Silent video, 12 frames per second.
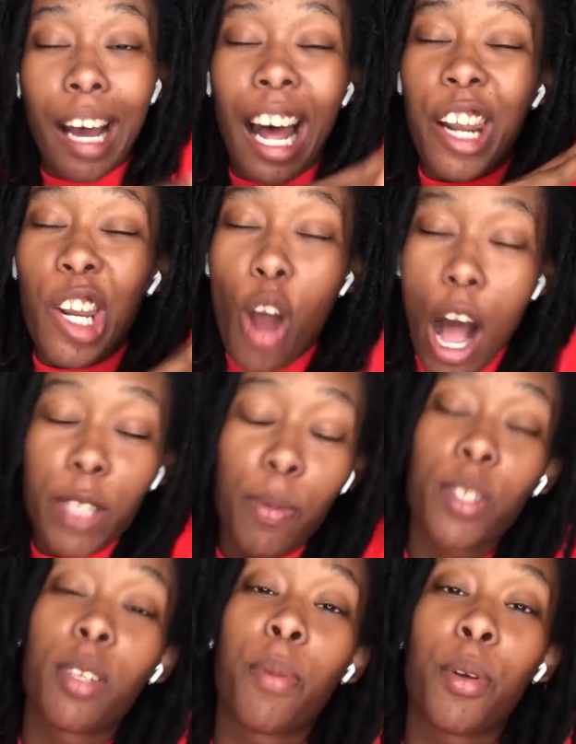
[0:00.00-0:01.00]
I know I was
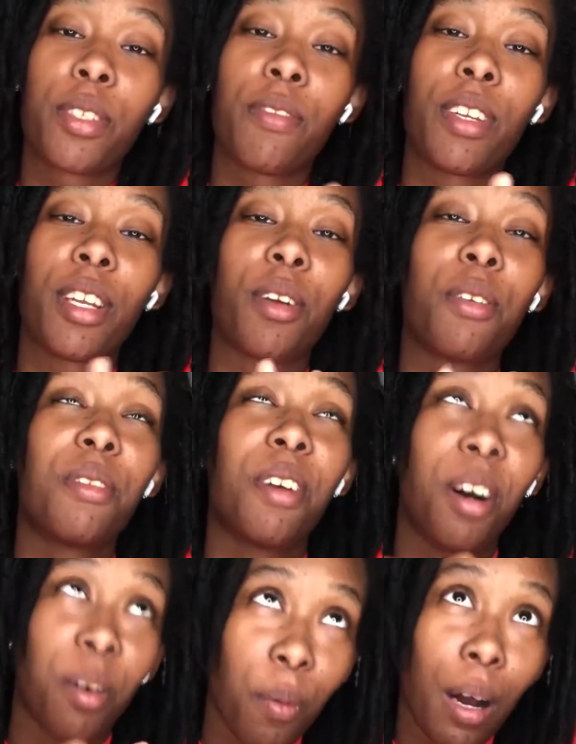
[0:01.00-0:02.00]
supposed to post a video
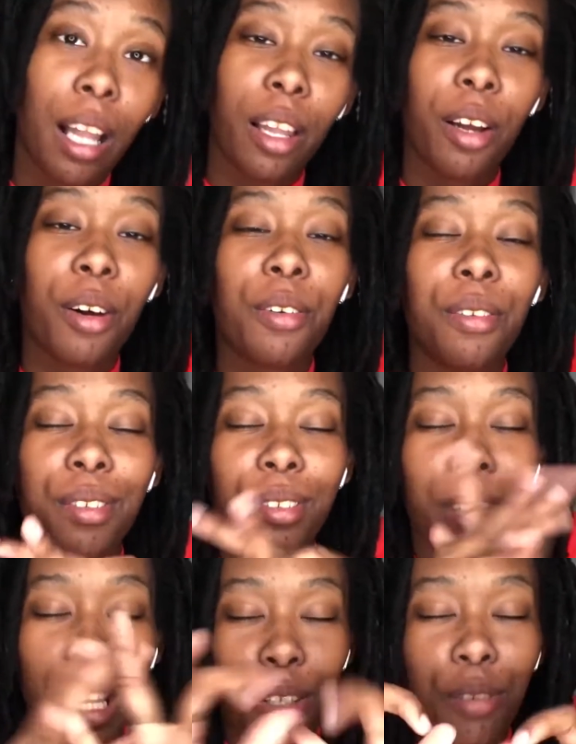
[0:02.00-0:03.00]
a while ago.
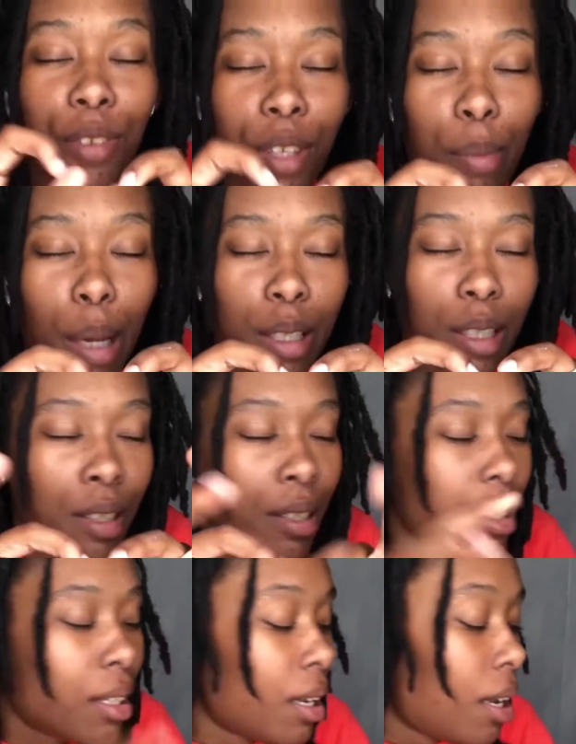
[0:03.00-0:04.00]
Thank you for your patience.